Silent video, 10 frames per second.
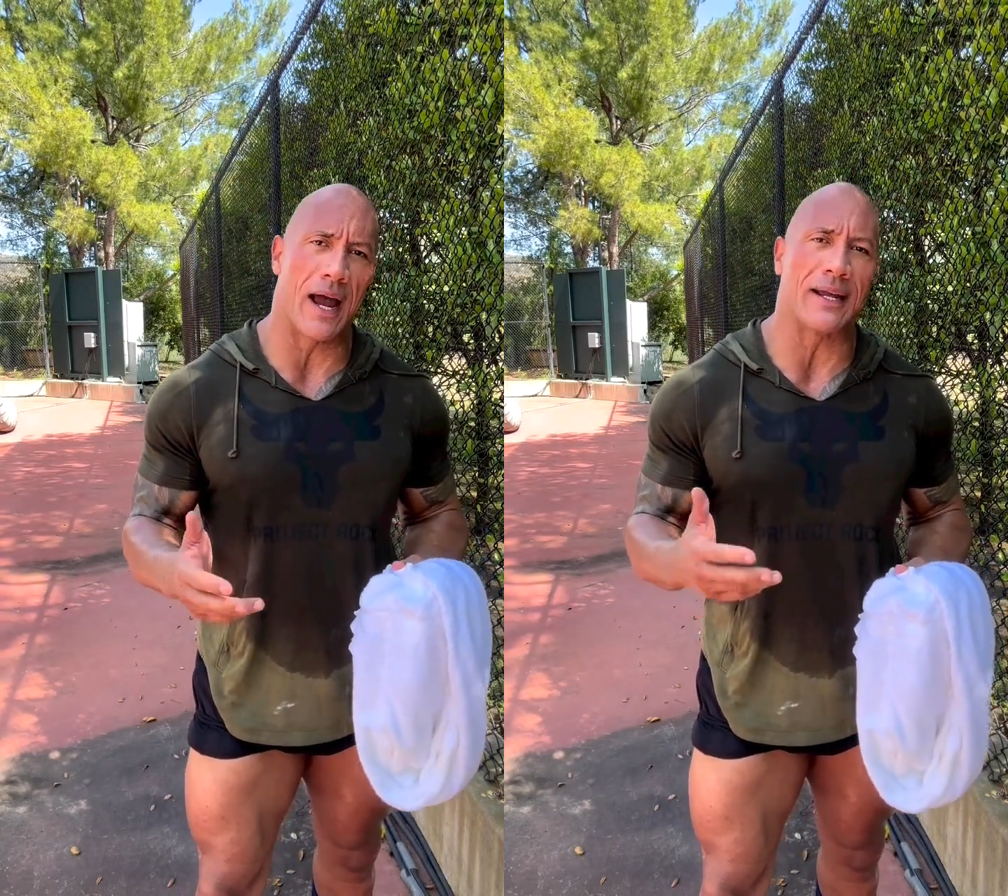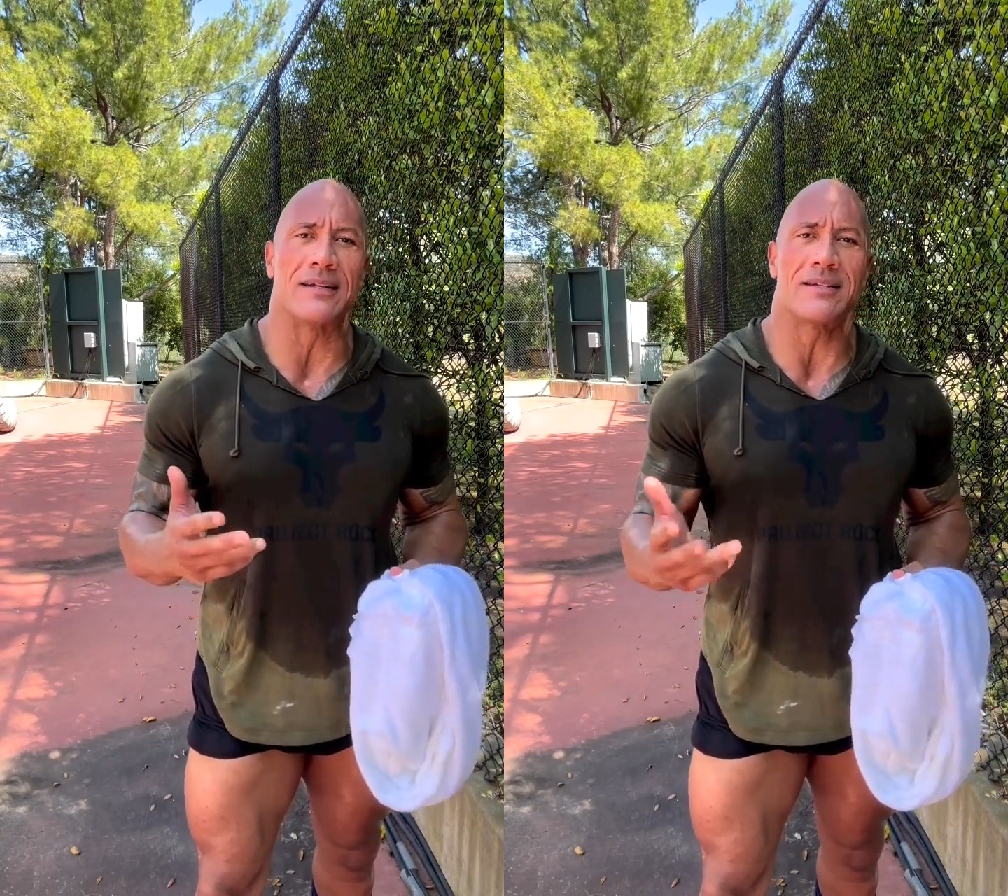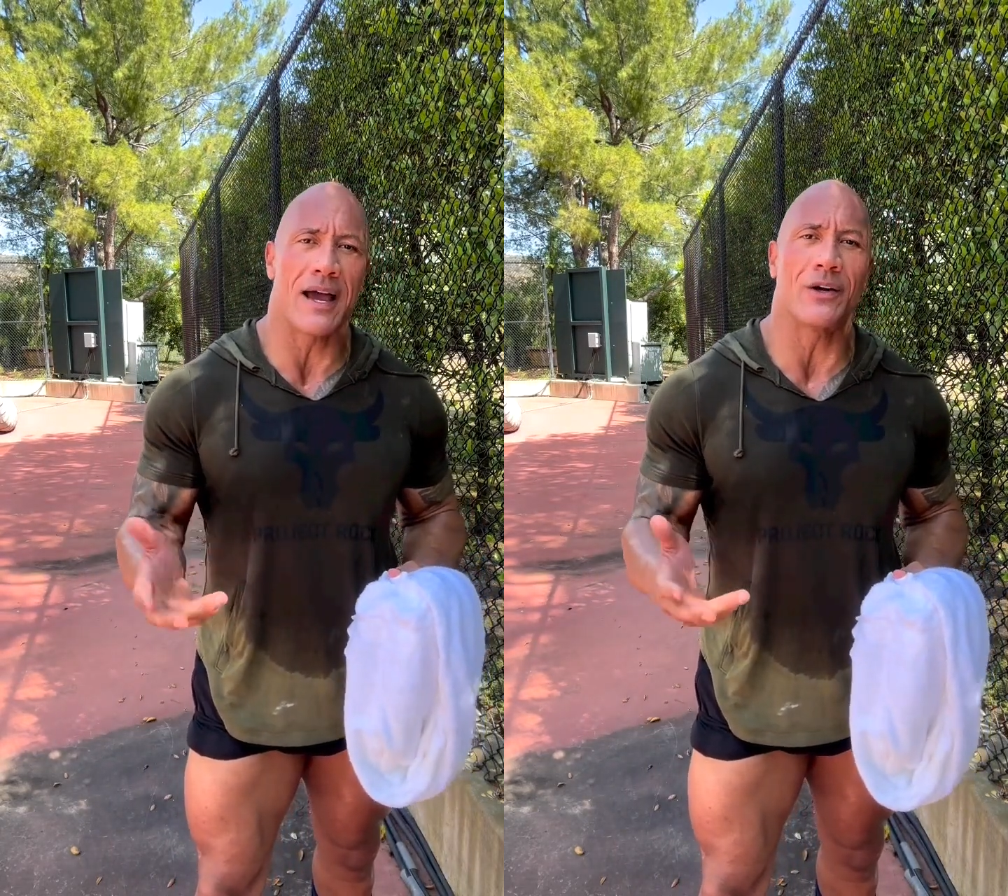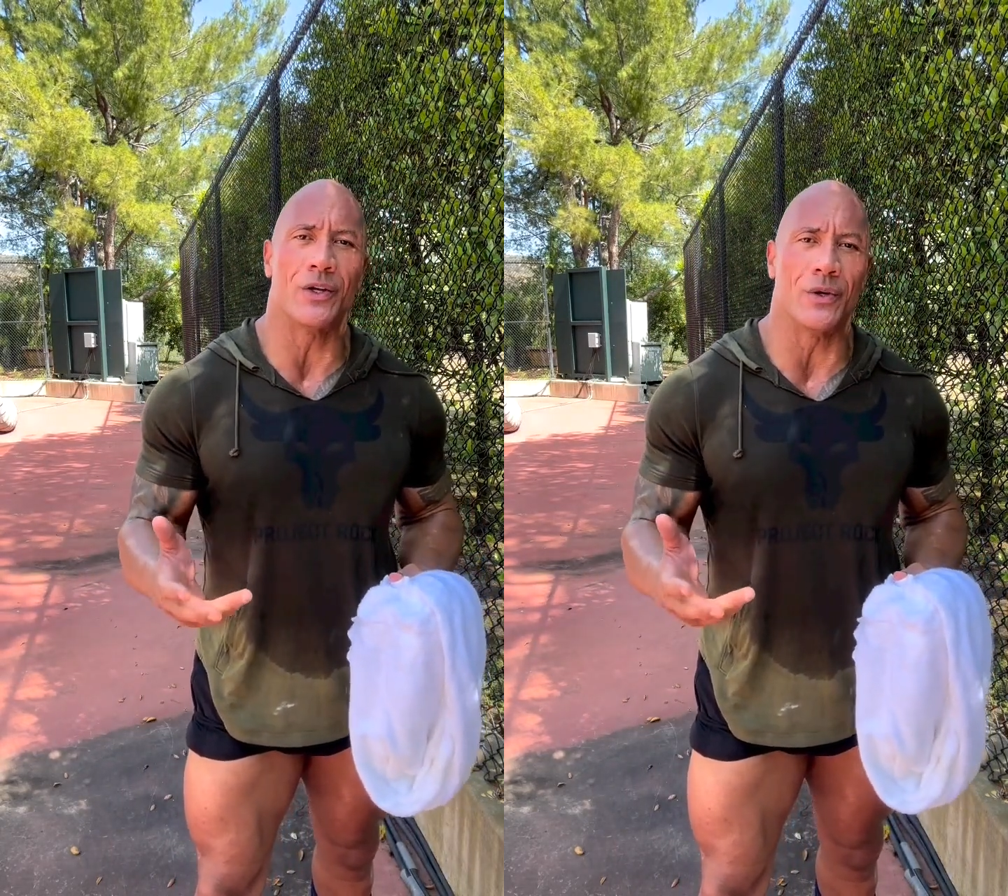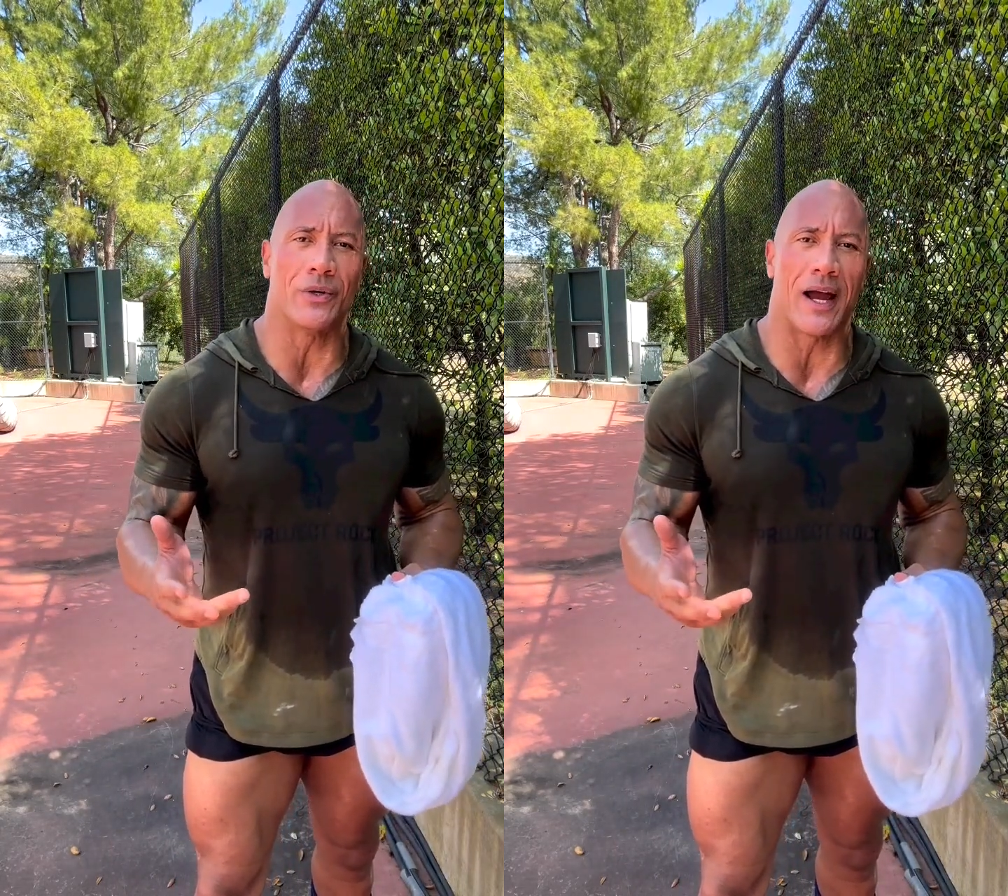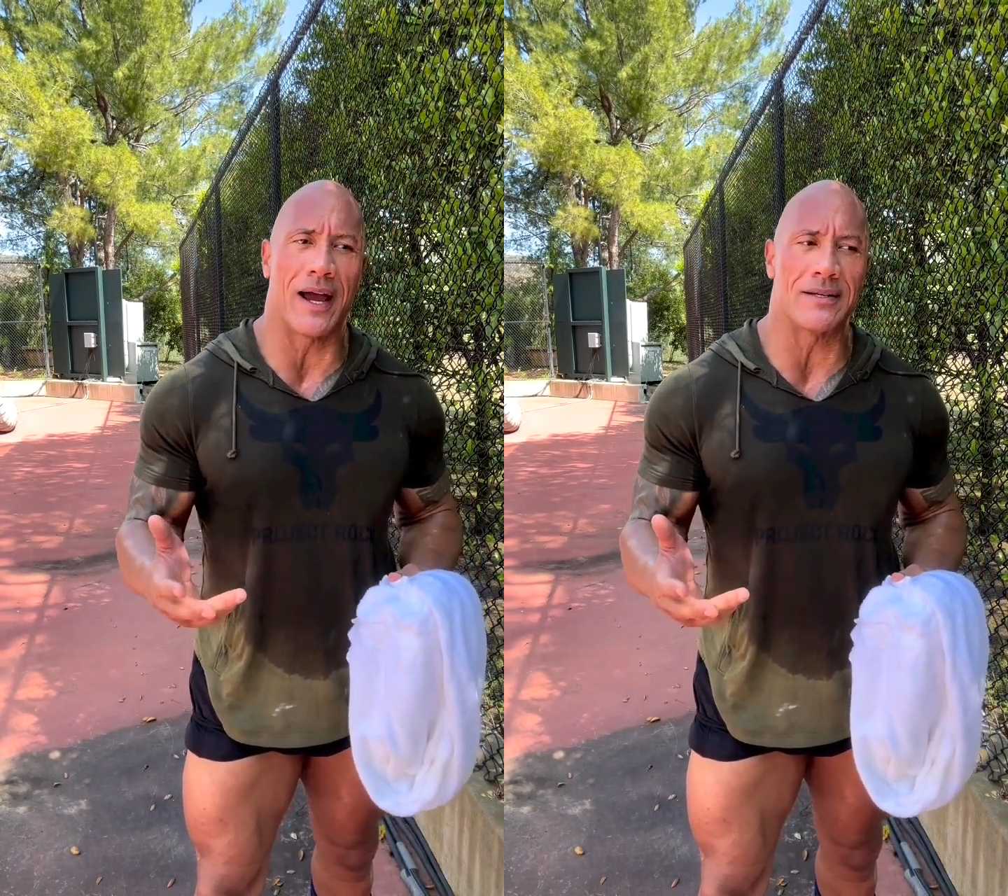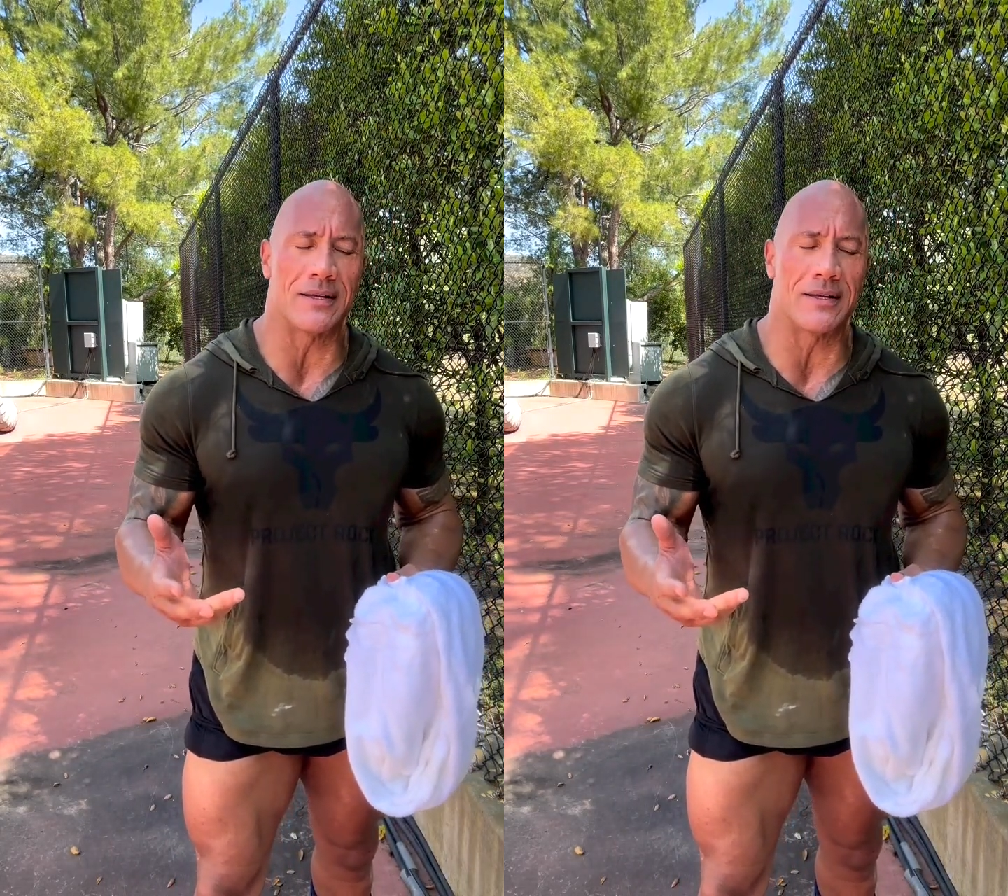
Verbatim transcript: I can tell you guys